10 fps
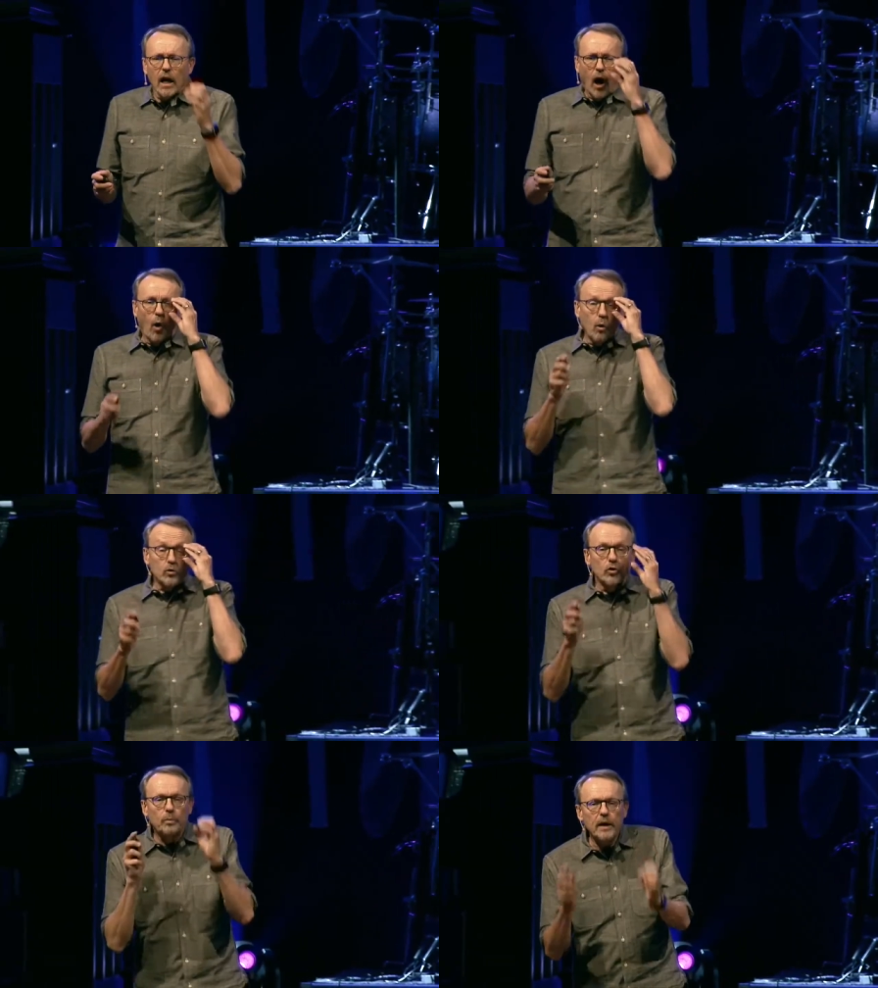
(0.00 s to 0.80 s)

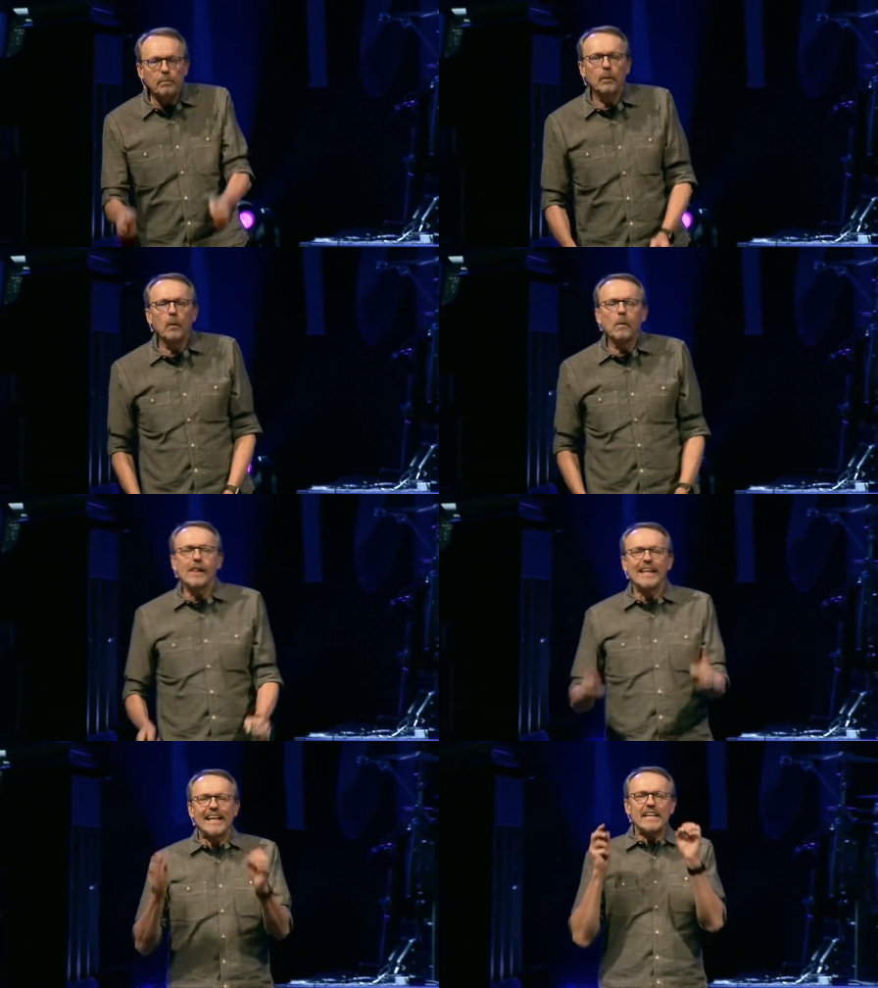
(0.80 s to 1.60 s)
Older
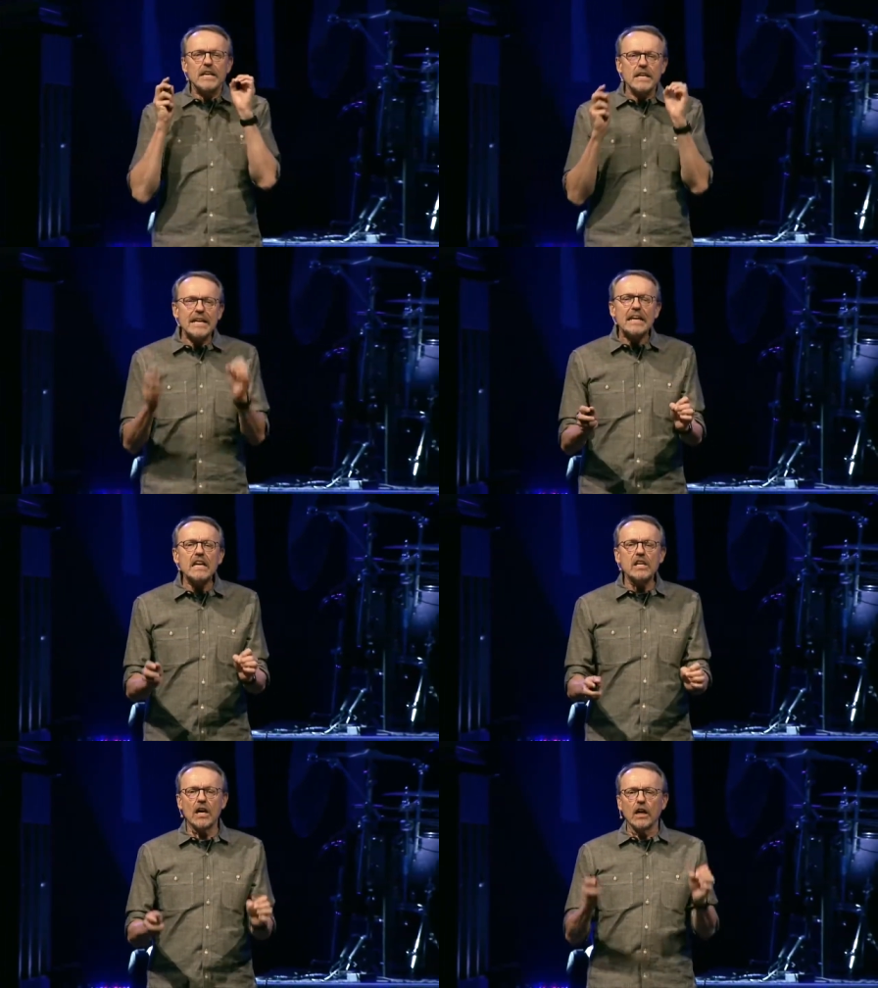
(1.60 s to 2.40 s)
people
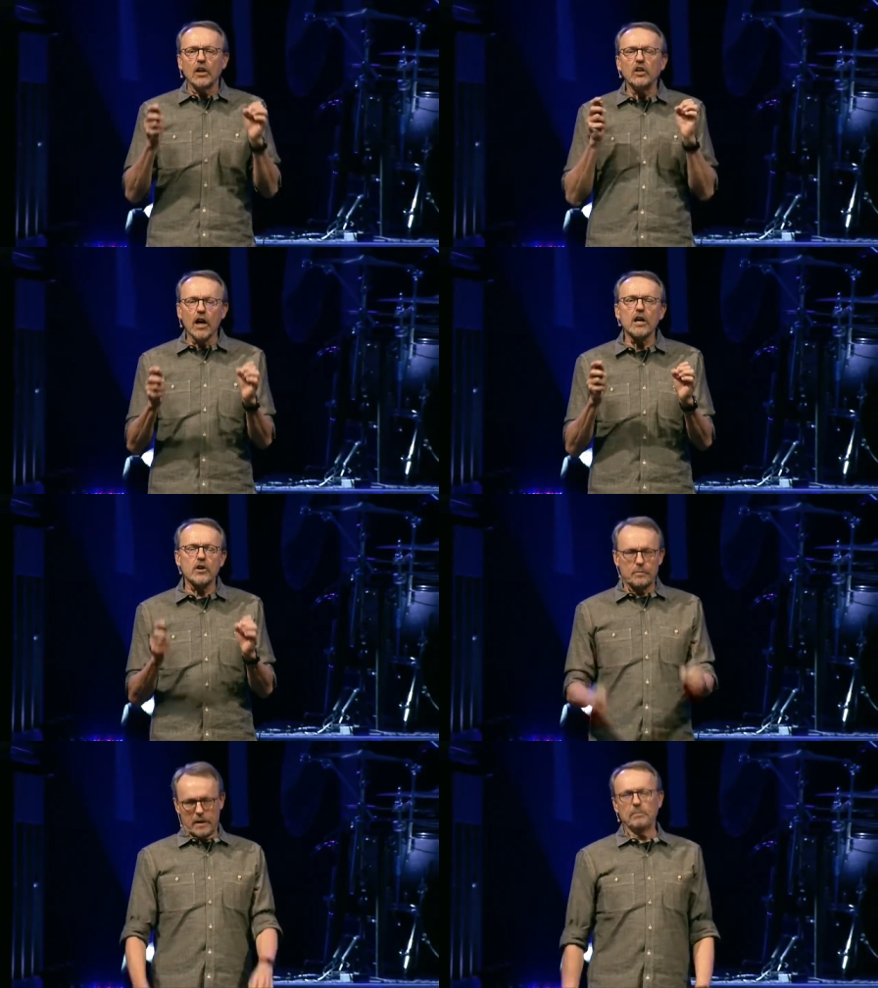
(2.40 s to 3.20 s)
need
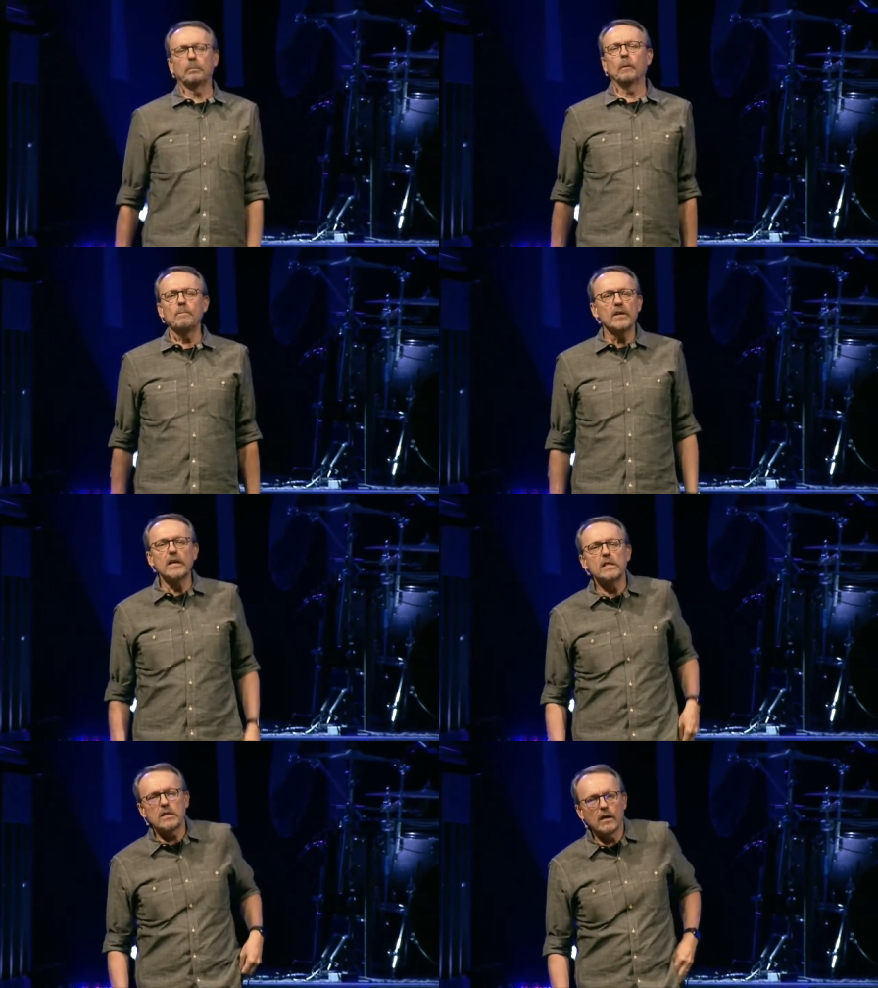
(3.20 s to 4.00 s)
younger people
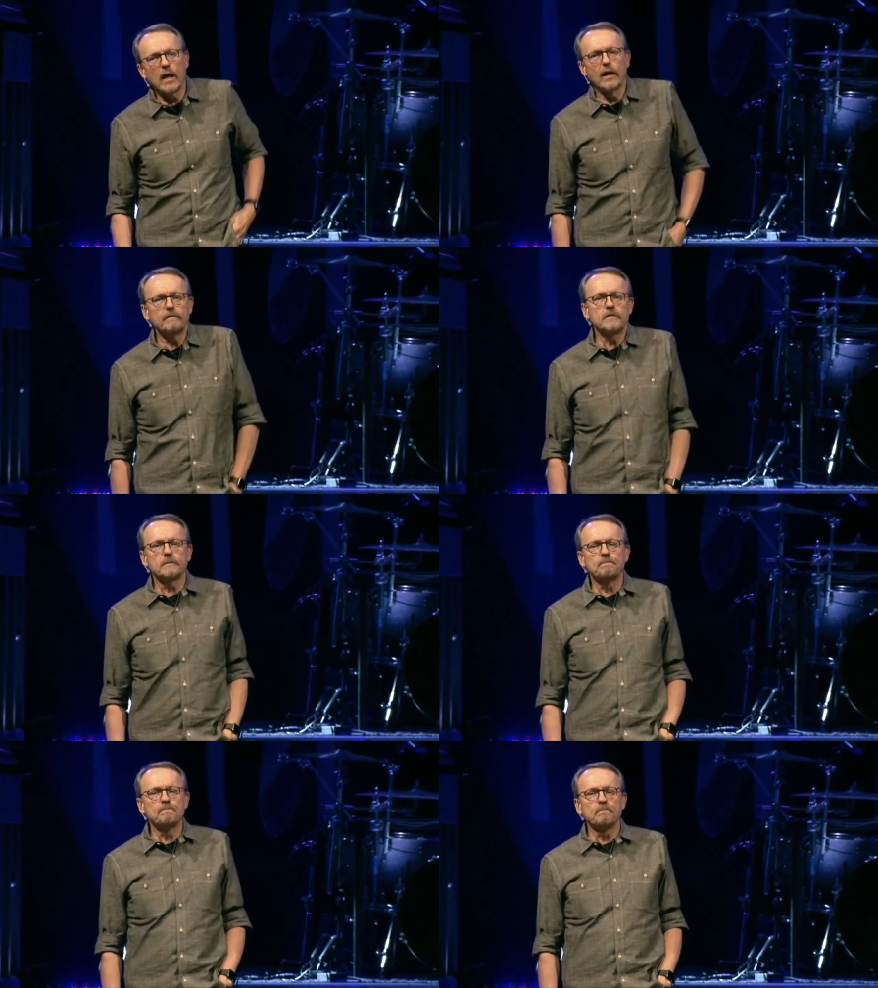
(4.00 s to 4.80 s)
in their lives.
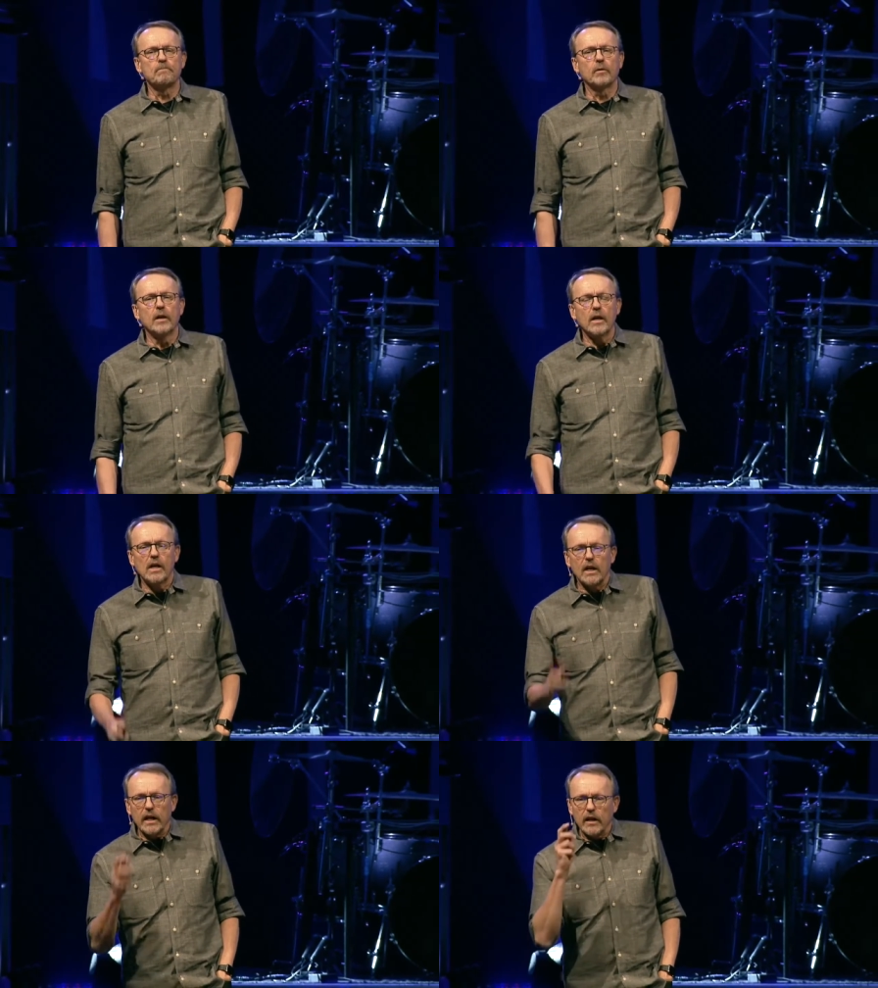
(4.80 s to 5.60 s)

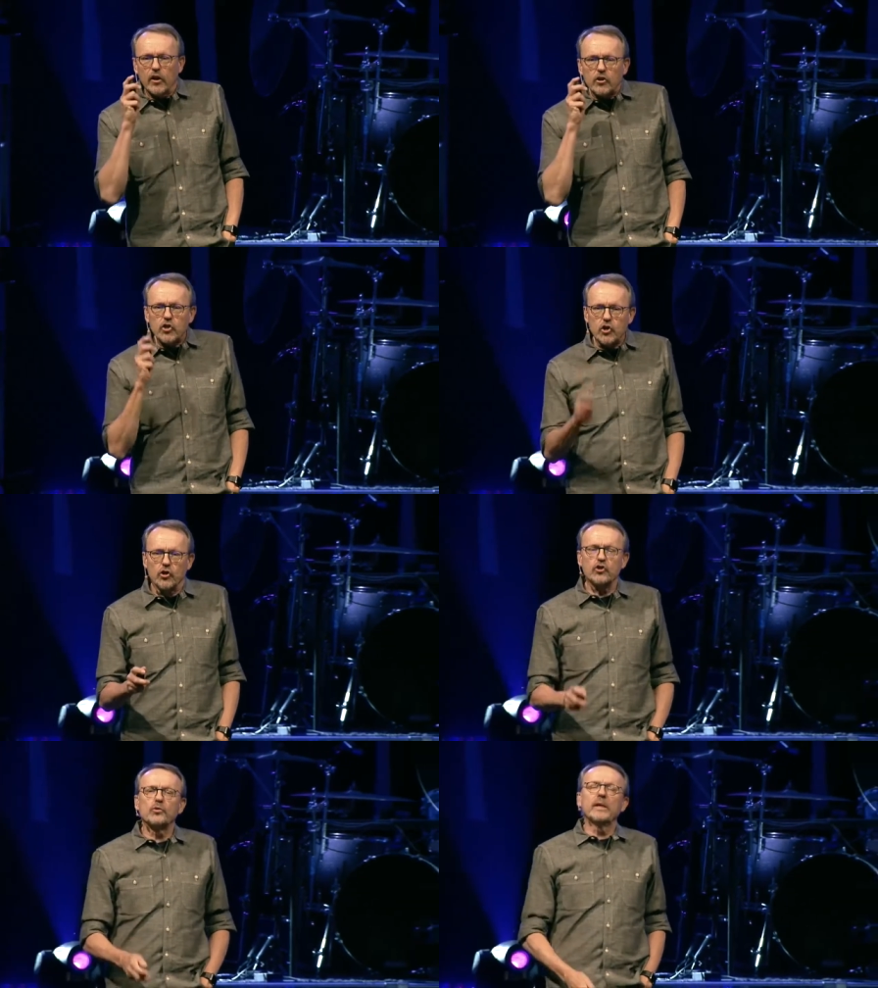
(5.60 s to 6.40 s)
In our
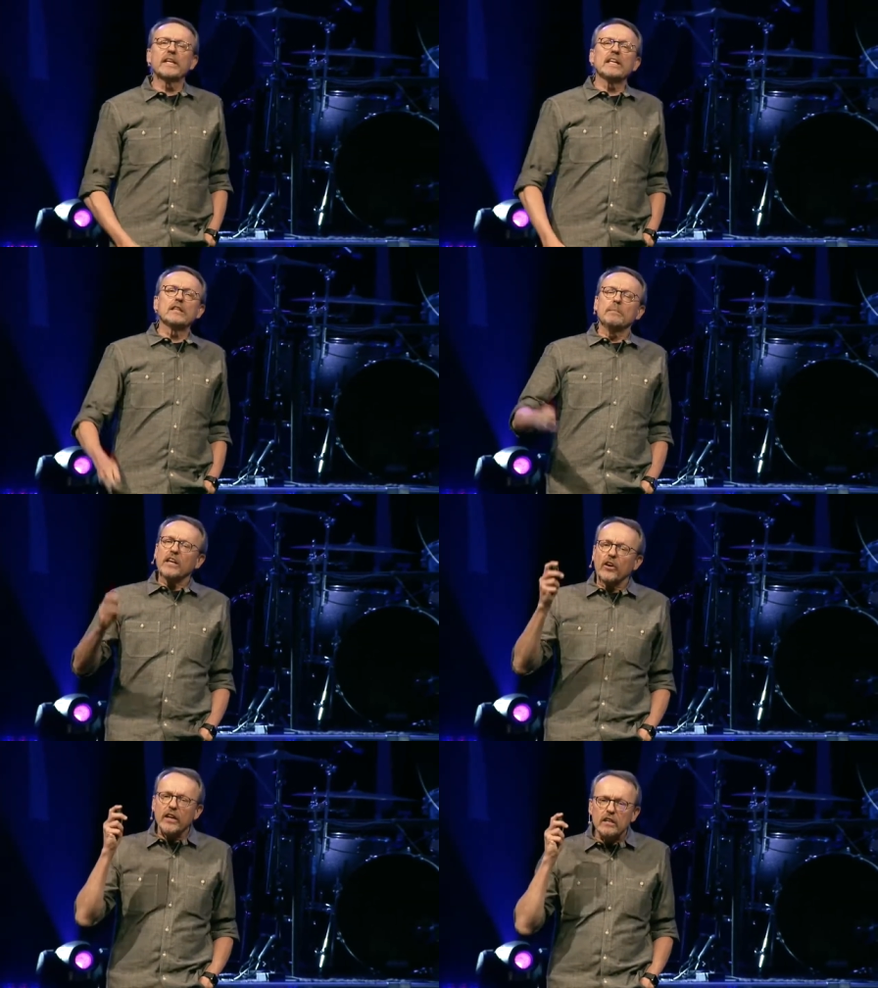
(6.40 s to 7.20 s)
church, we need them.
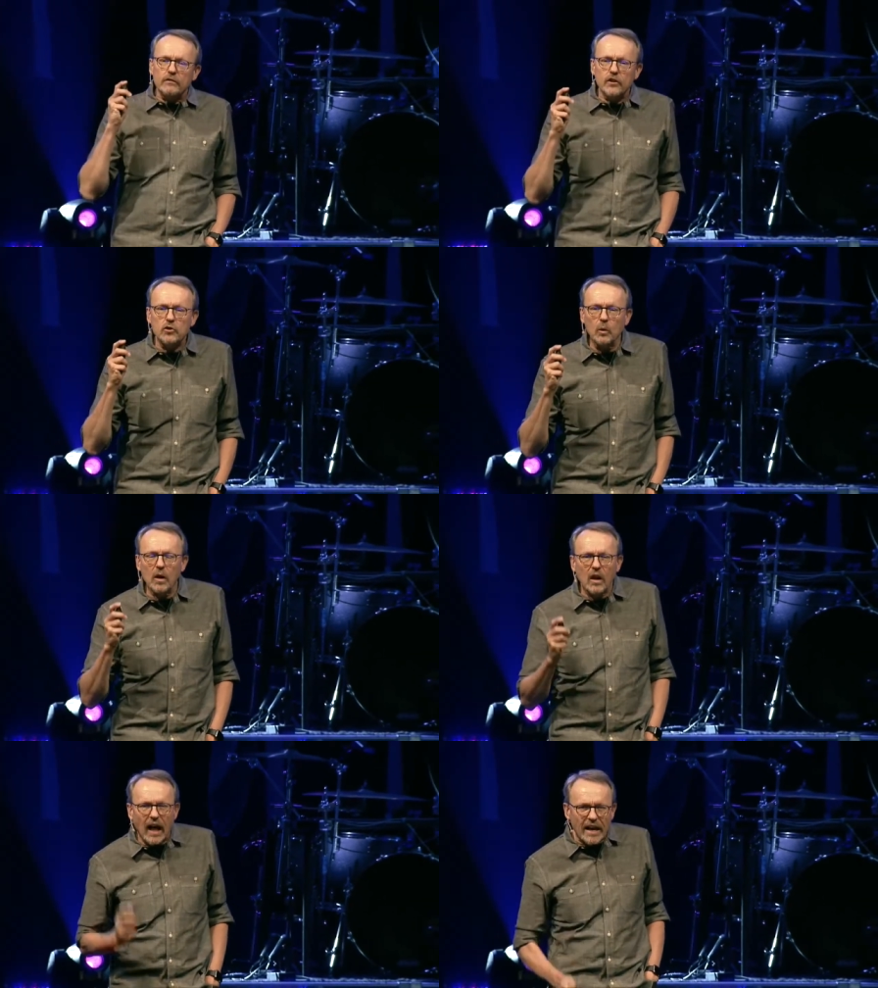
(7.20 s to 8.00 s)
In our
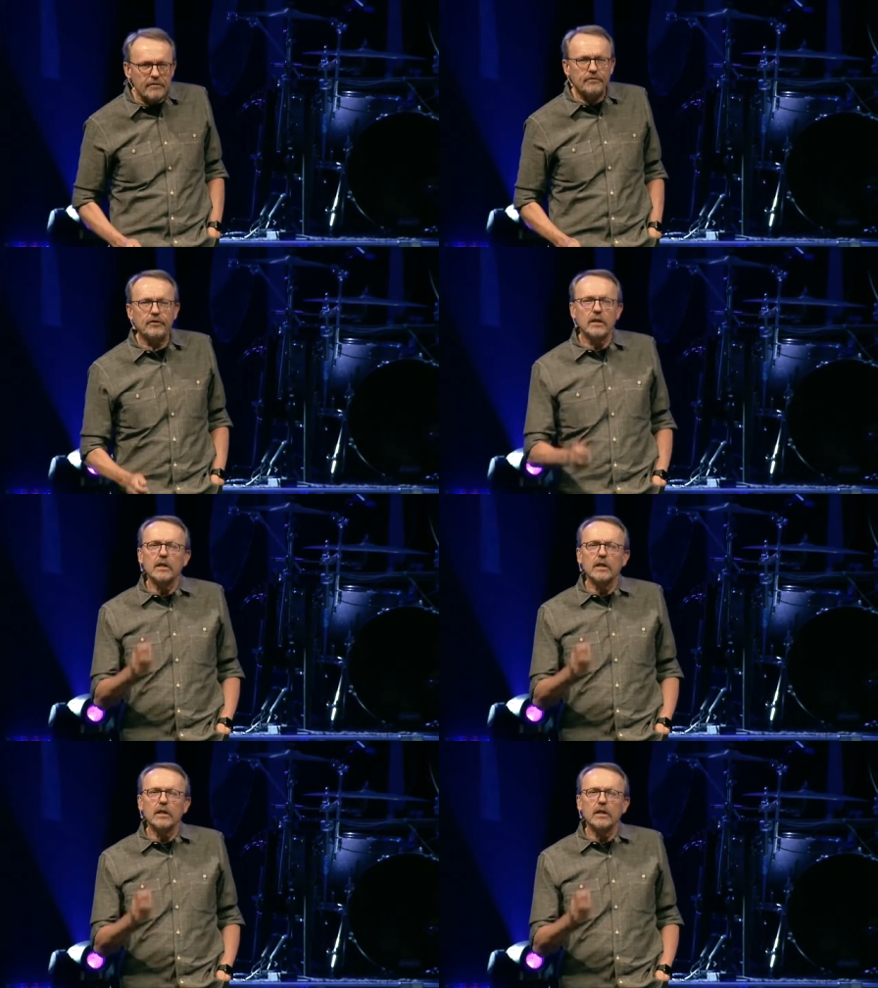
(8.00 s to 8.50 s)
individual life,